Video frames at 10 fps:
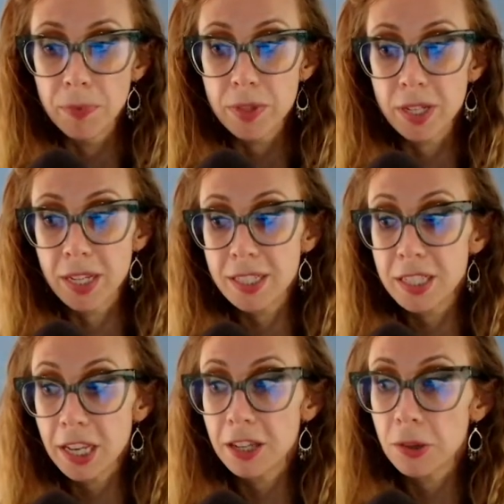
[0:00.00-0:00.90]
to
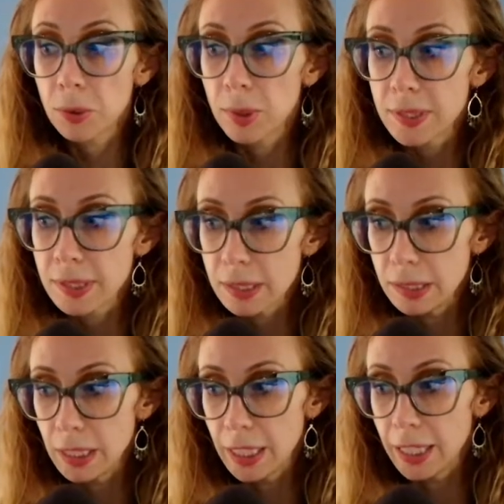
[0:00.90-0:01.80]

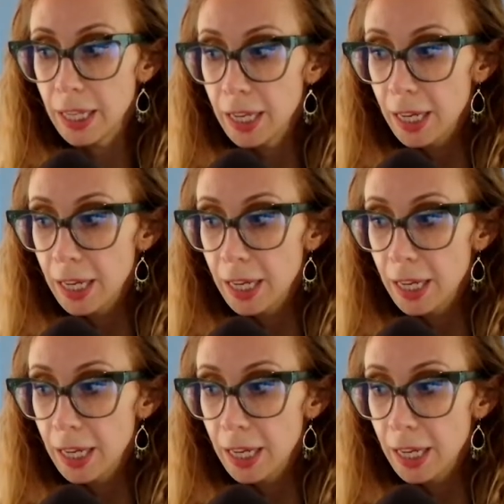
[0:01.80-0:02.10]
continuously